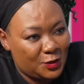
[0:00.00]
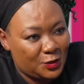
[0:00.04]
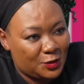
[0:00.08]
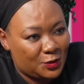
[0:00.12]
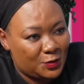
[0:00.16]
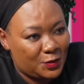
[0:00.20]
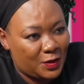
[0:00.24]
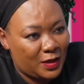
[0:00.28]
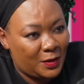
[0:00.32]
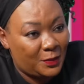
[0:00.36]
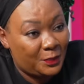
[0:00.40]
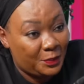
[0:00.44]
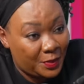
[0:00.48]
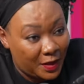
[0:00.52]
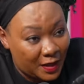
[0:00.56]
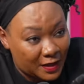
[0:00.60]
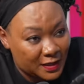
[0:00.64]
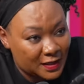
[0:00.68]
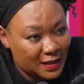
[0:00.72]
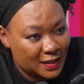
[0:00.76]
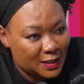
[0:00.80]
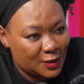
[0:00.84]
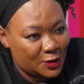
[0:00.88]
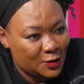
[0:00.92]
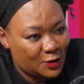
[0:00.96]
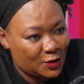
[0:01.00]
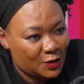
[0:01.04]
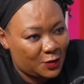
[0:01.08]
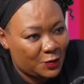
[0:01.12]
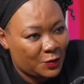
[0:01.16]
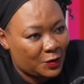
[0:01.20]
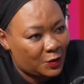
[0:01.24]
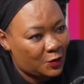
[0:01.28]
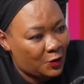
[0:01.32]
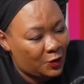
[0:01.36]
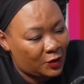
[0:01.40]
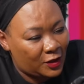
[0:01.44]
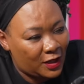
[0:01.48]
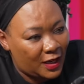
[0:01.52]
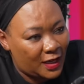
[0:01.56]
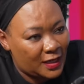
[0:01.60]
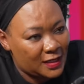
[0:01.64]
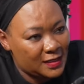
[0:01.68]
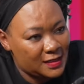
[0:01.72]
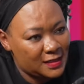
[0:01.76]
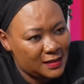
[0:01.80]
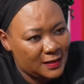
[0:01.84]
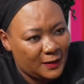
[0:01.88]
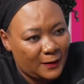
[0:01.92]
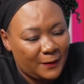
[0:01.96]
you impacted on
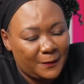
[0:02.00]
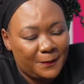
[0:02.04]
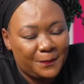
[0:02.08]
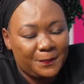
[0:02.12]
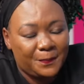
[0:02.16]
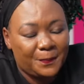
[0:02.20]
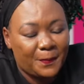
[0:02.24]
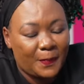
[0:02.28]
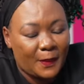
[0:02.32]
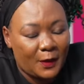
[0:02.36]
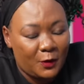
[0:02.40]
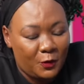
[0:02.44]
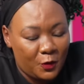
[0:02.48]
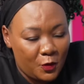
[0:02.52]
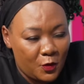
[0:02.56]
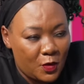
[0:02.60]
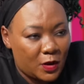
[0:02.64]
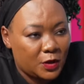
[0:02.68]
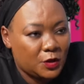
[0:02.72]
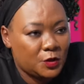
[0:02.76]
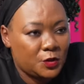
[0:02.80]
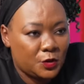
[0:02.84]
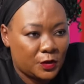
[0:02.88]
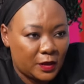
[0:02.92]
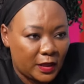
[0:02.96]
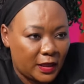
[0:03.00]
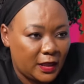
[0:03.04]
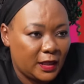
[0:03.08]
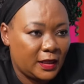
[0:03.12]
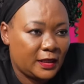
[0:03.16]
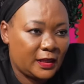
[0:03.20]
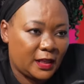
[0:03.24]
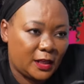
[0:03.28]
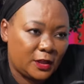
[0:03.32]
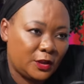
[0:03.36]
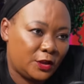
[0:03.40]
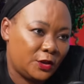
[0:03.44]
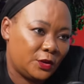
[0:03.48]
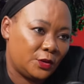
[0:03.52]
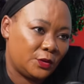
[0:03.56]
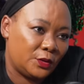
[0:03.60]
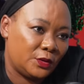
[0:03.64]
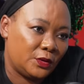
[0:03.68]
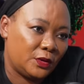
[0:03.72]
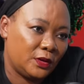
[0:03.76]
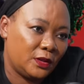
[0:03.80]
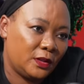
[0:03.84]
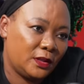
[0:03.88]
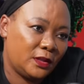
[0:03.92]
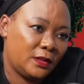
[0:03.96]
us. We want to really thank you.